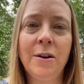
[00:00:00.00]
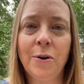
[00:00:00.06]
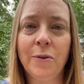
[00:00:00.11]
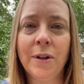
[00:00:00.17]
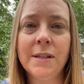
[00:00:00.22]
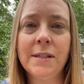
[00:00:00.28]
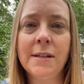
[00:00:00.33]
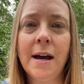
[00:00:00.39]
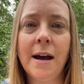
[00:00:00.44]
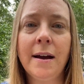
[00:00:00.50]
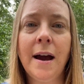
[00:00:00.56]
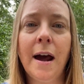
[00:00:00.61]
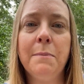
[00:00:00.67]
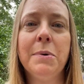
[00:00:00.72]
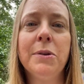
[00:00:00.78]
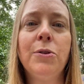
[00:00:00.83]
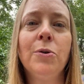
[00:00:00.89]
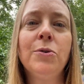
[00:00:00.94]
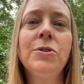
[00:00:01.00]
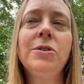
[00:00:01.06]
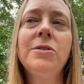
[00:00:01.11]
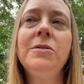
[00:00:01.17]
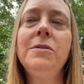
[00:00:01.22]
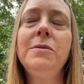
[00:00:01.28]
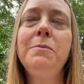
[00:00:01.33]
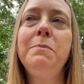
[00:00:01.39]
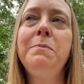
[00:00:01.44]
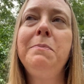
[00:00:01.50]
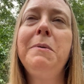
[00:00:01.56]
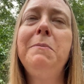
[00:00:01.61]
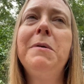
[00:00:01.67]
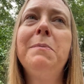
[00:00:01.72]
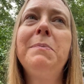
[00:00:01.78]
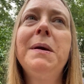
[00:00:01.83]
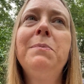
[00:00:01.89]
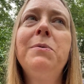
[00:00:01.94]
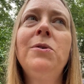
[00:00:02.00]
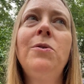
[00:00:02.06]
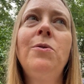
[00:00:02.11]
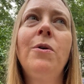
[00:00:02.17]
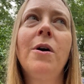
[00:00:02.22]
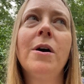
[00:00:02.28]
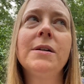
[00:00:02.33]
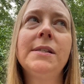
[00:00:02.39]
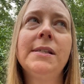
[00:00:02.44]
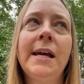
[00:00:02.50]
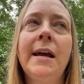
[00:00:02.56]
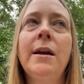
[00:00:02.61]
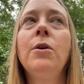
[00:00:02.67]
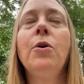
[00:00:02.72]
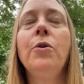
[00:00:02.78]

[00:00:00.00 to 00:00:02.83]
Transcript: No, that's not God. But the people who are saying,